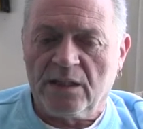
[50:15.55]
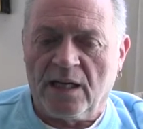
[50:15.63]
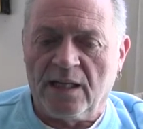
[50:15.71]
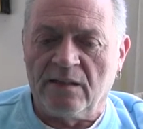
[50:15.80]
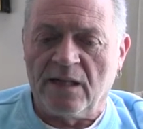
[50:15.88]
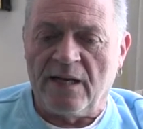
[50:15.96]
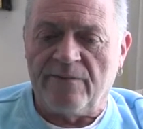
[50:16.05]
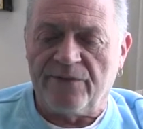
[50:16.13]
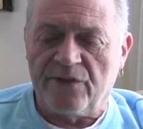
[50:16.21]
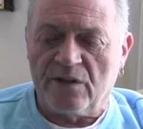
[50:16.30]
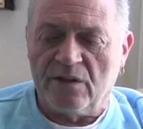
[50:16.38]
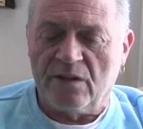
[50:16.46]
I
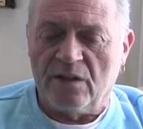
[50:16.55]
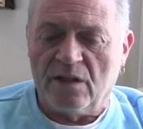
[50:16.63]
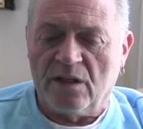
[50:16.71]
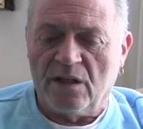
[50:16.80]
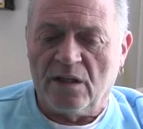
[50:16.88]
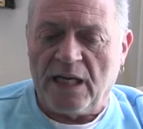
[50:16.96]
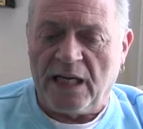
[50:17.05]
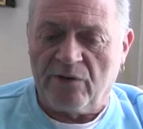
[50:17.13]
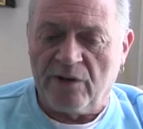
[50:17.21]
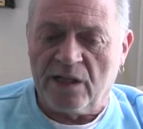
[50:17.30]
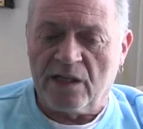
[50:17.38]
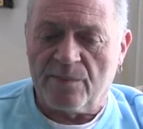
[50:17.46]
left angry